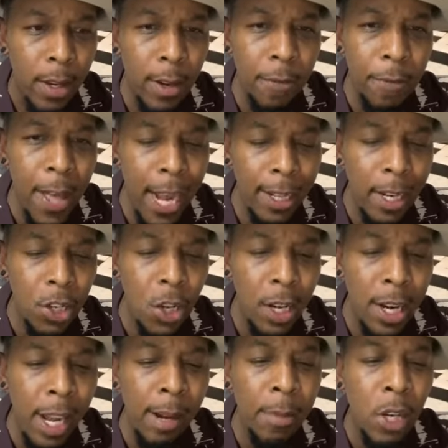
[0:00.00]
the fact that
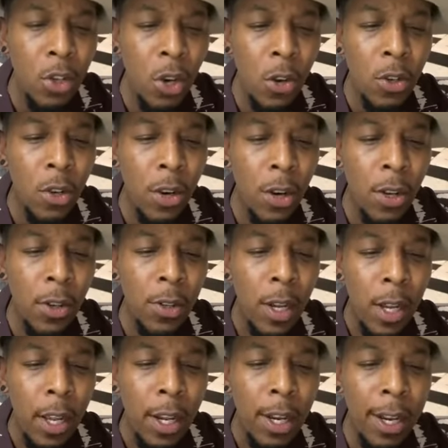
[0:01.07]
she named the church
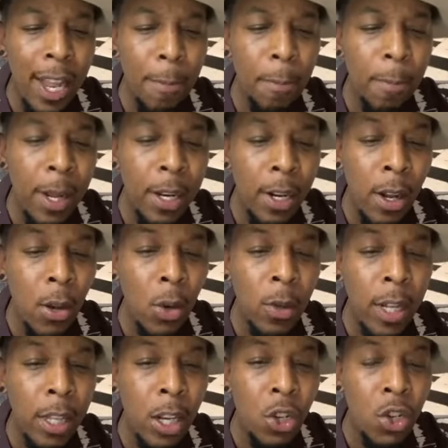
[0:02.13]
girls let me
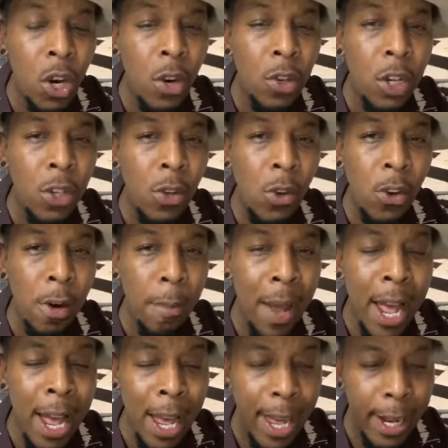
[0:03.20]
know that the church is on her
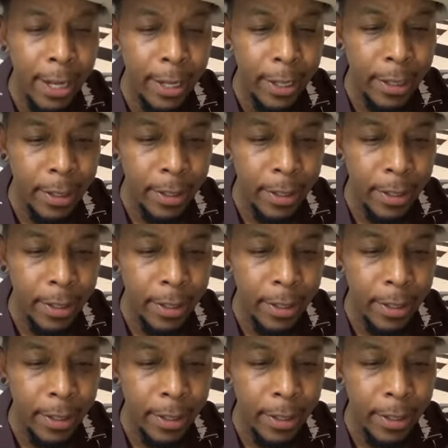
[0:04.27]
mind.